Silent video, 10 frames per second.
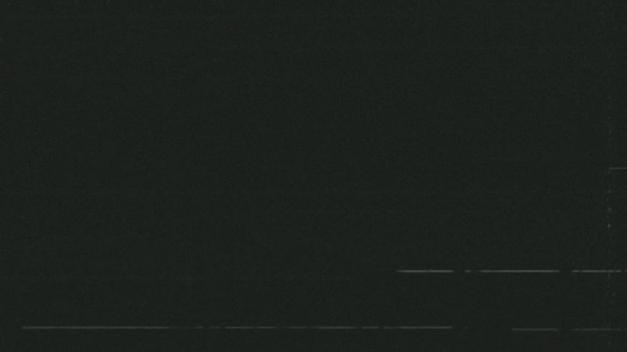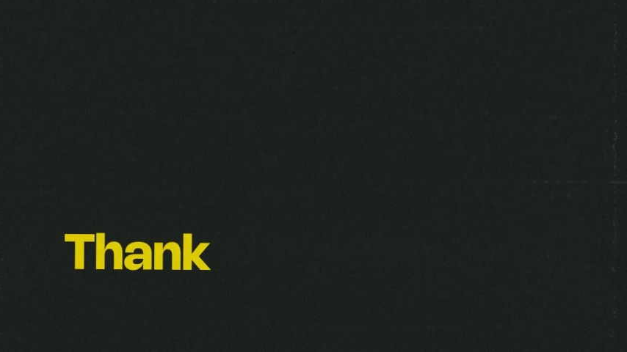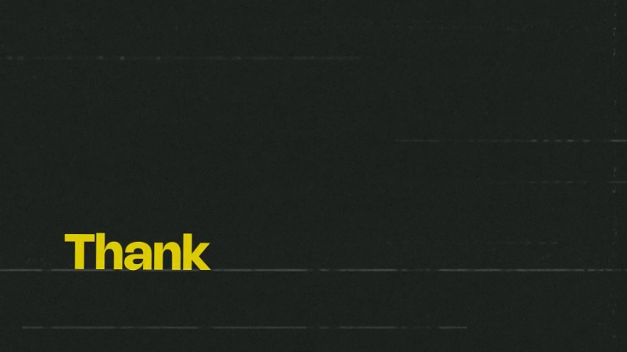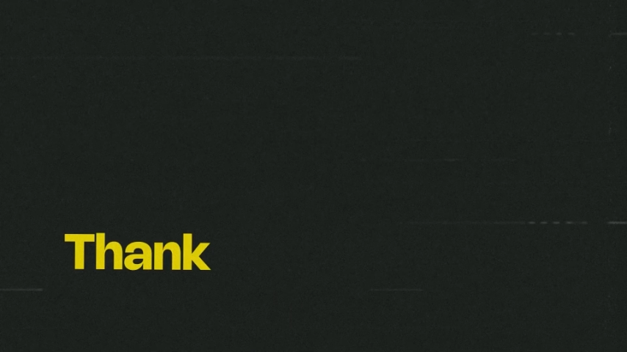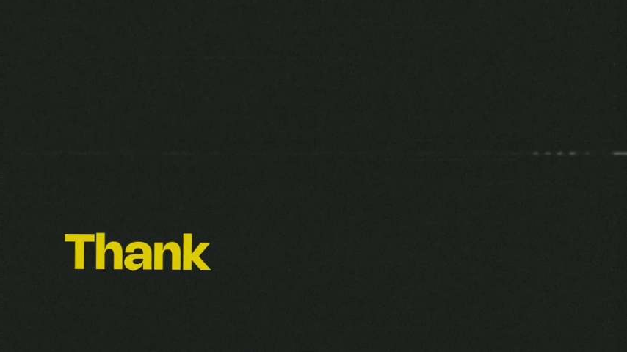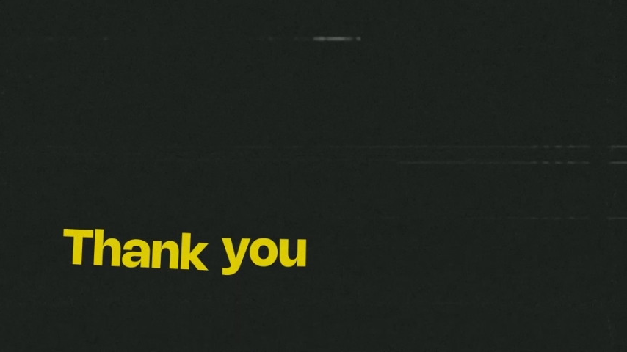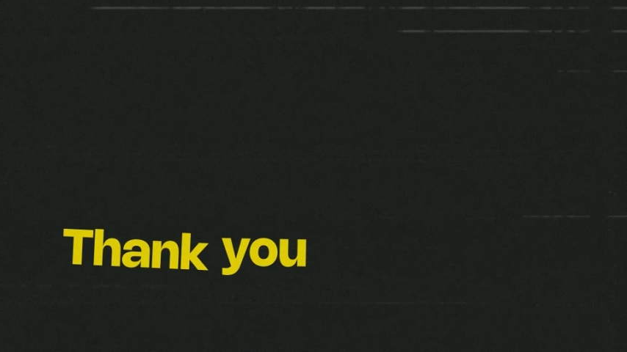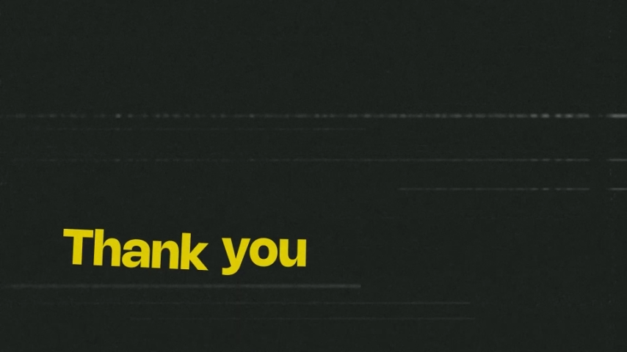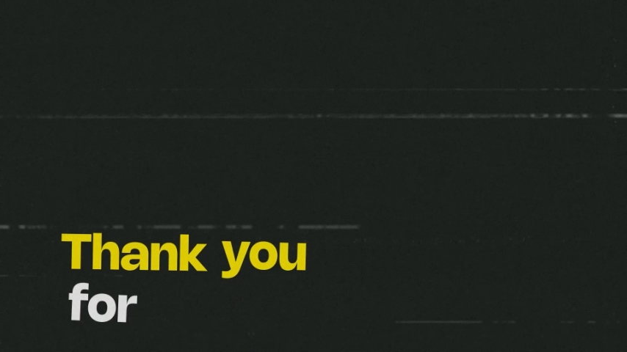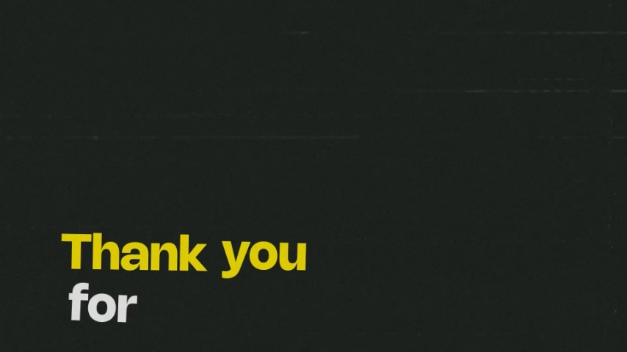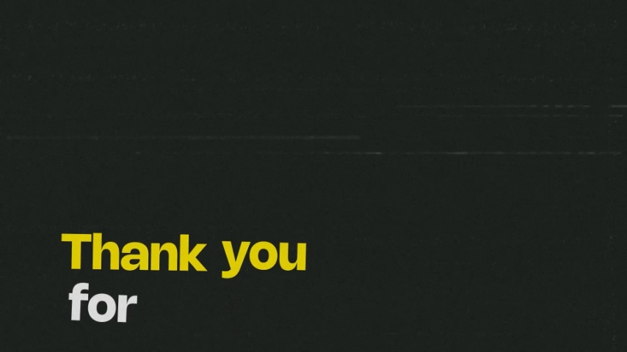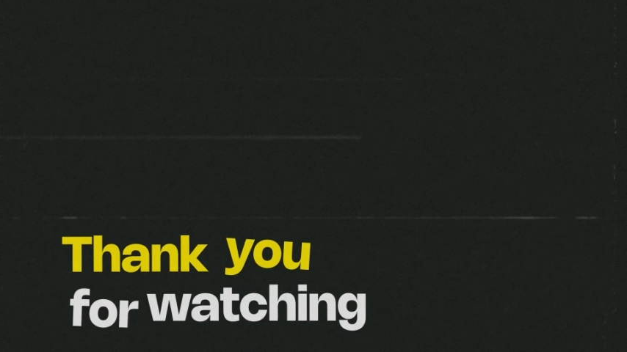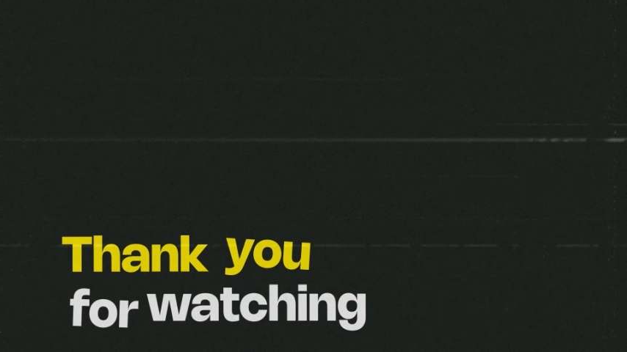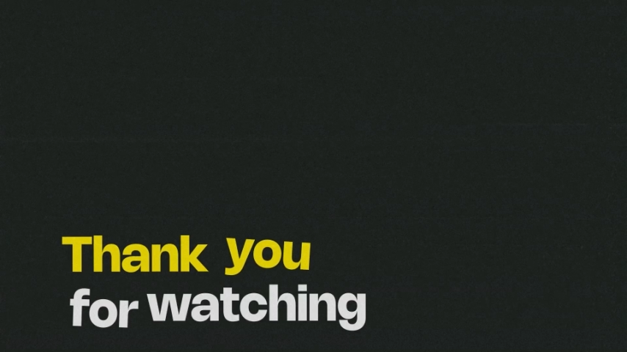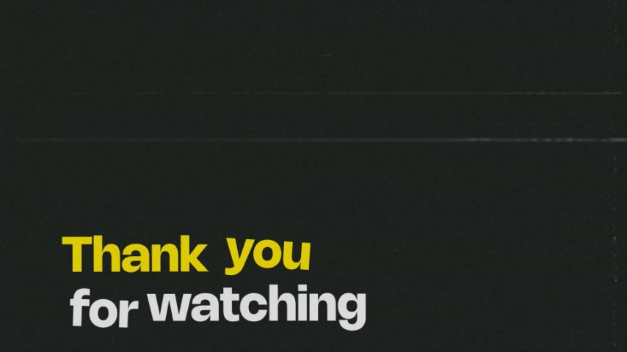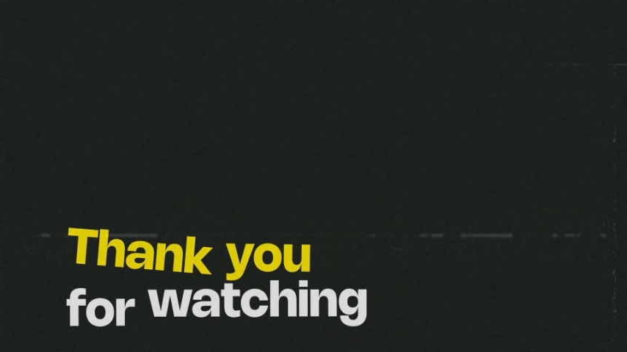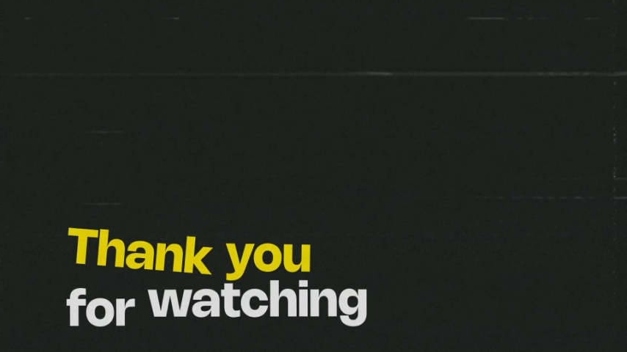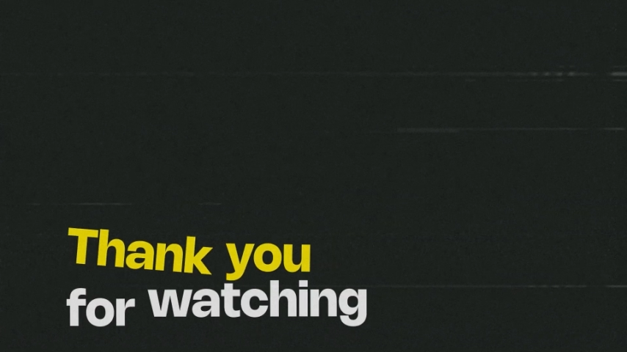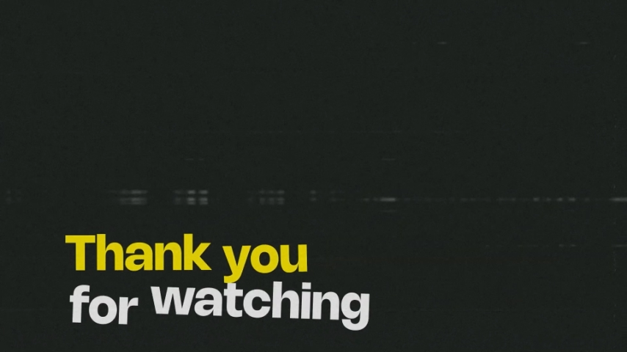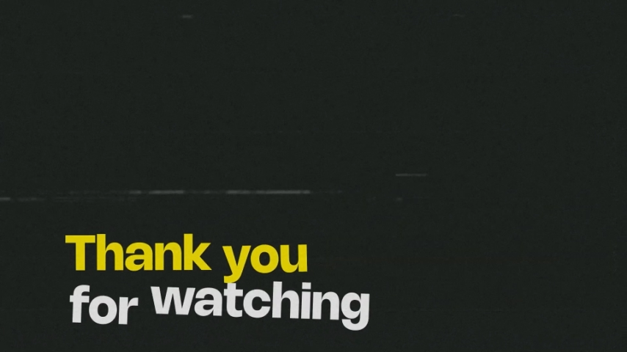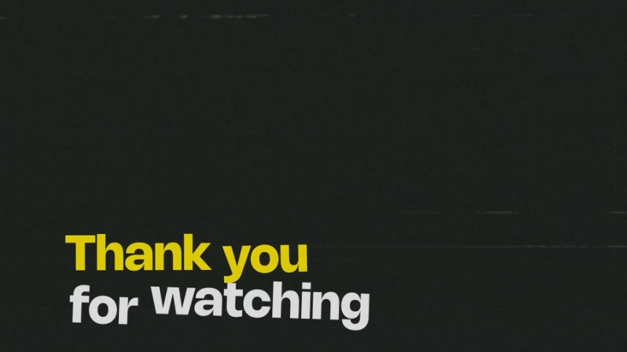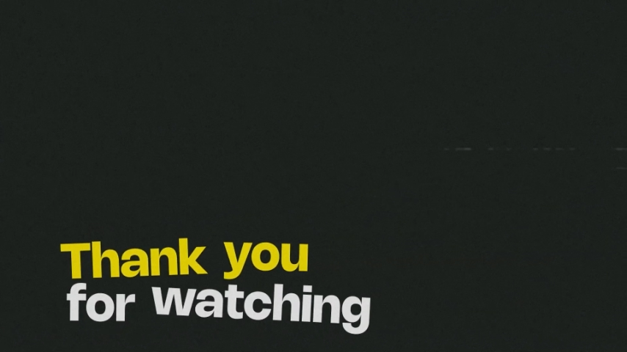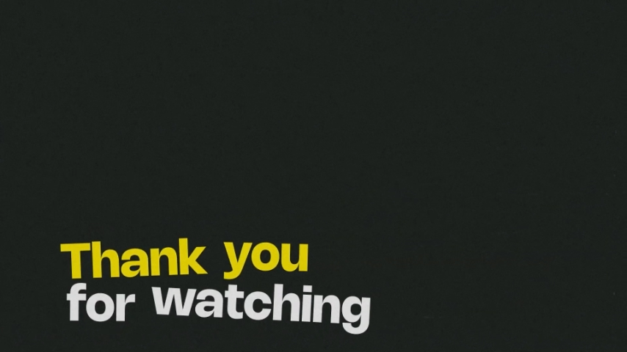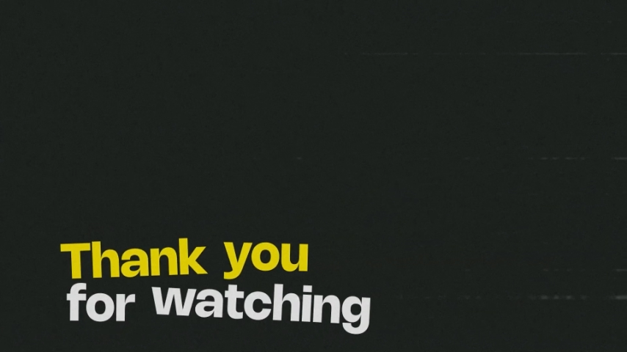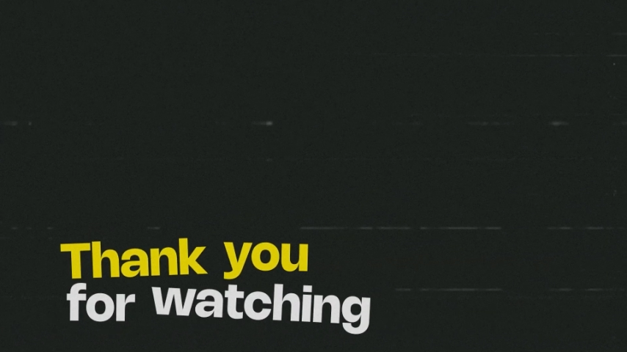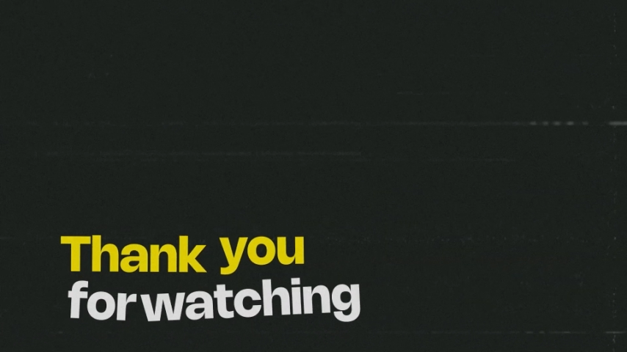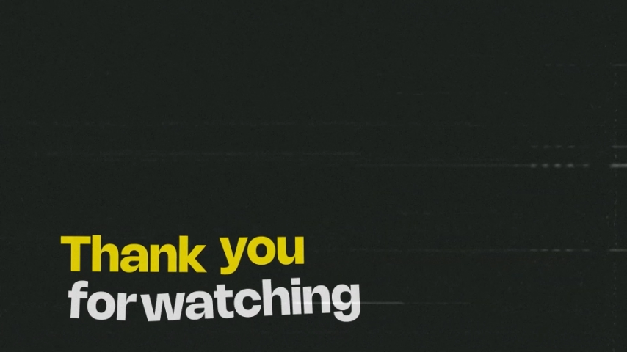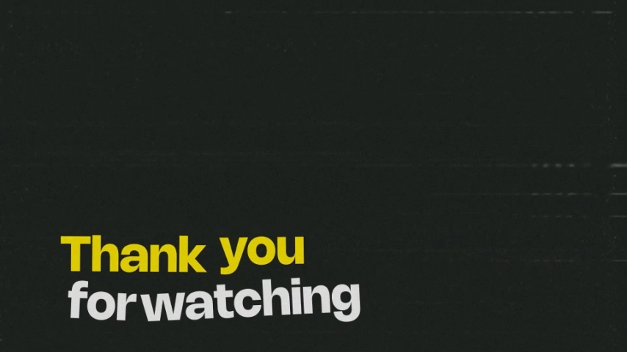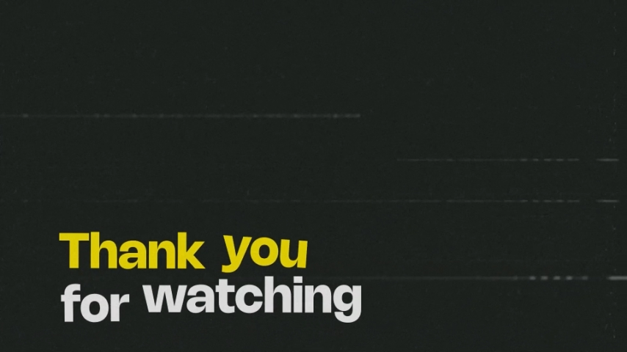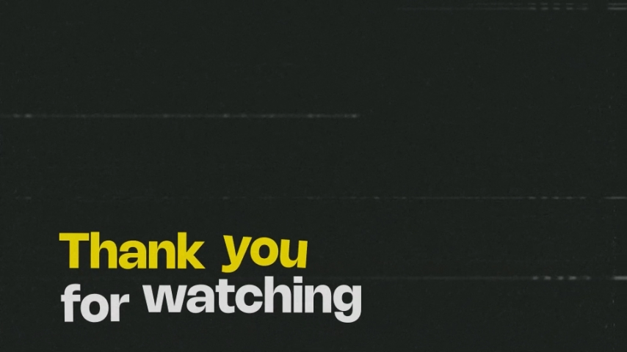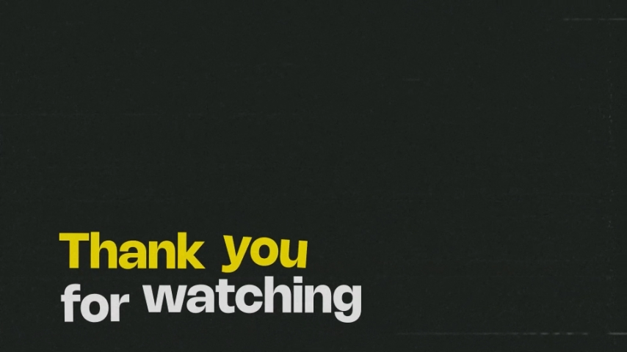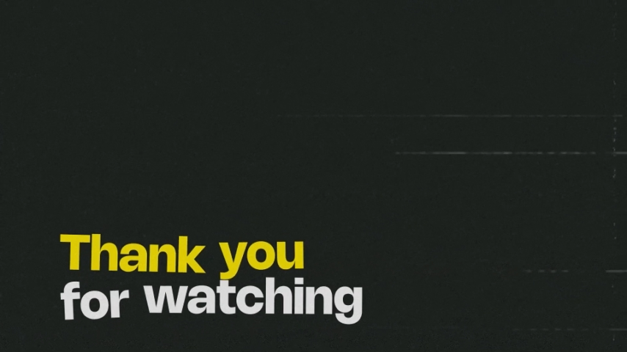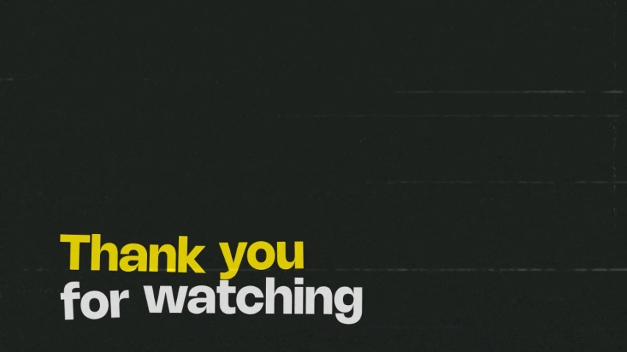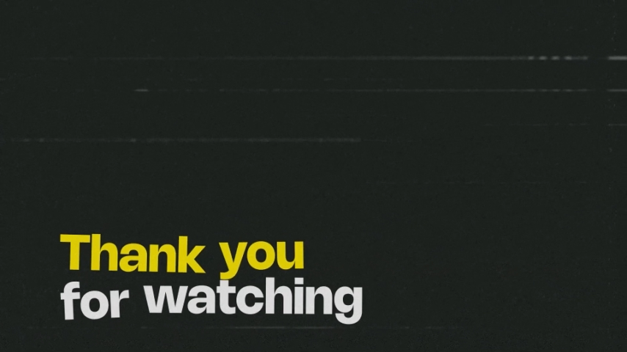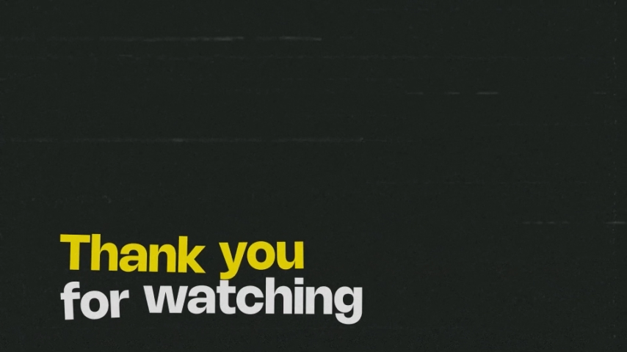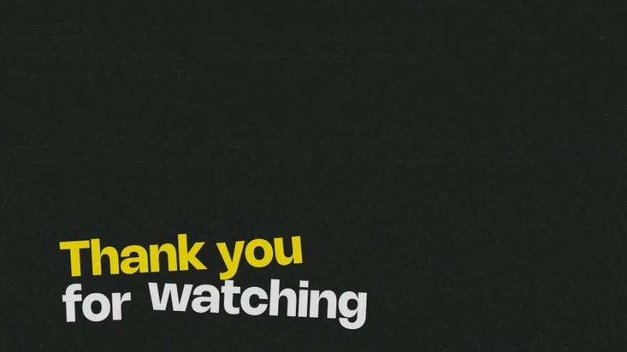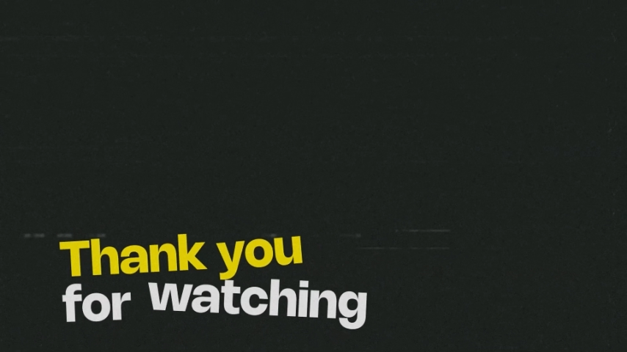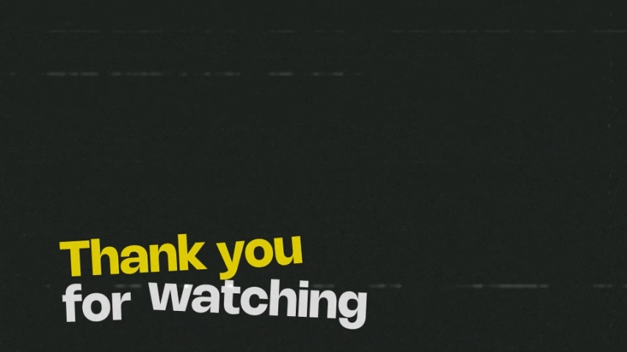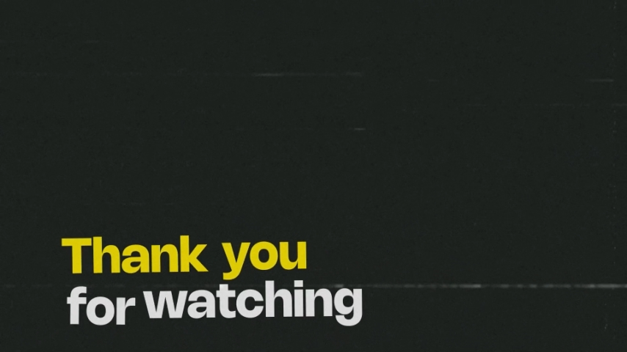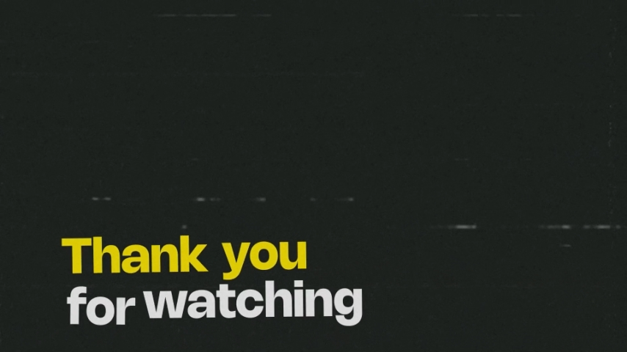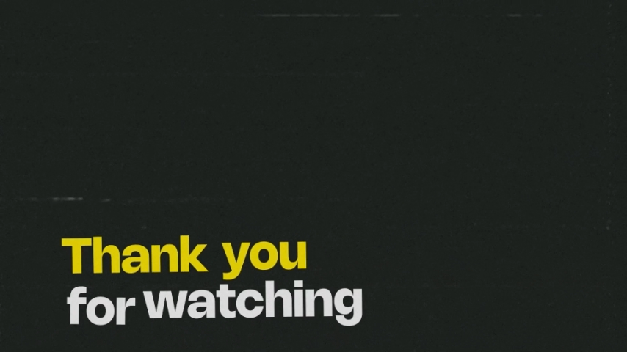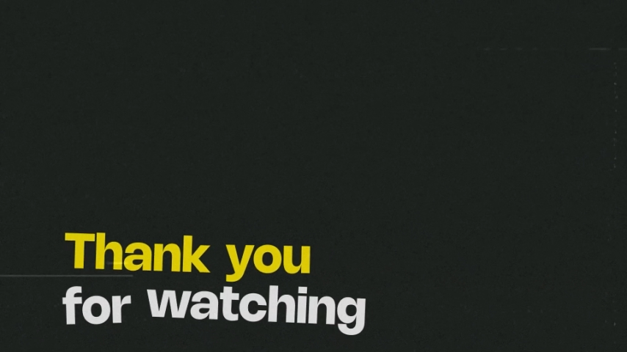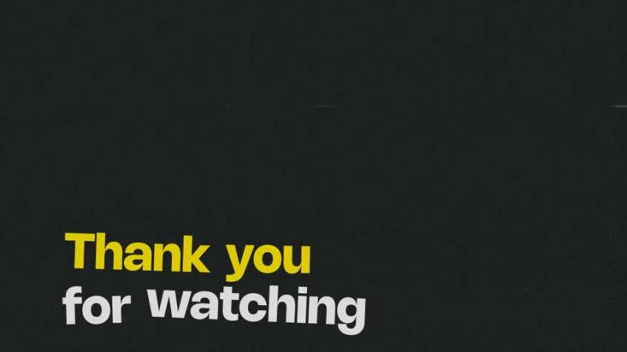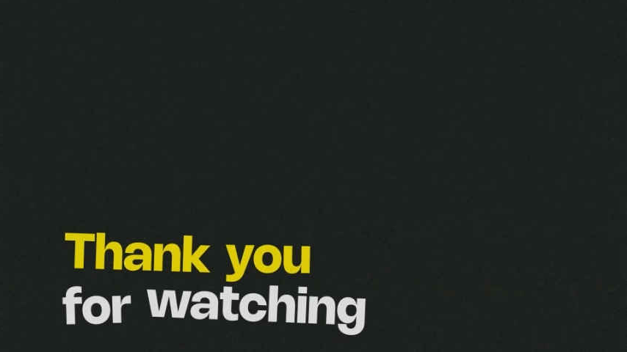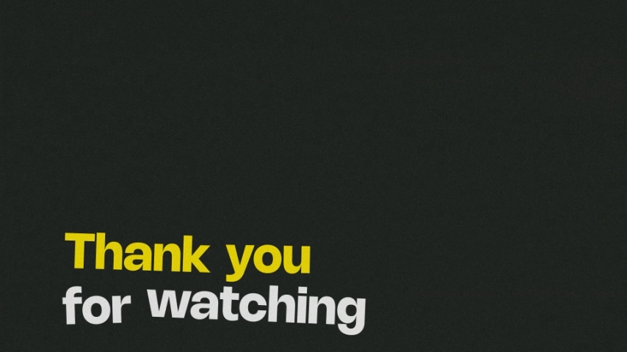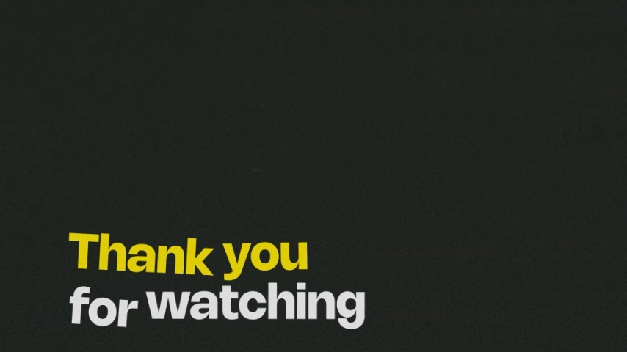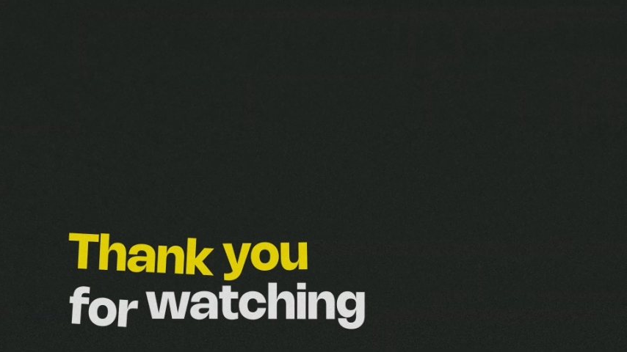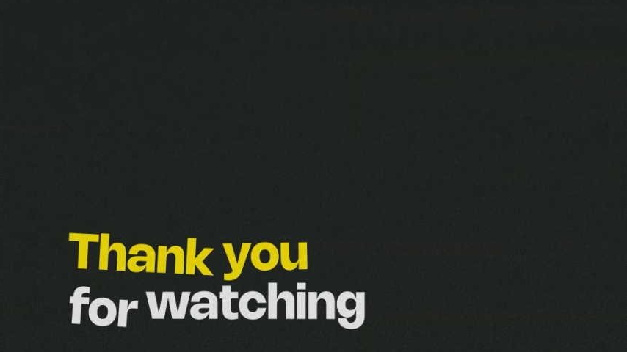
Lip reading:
No face is visible, so there are no lips to read.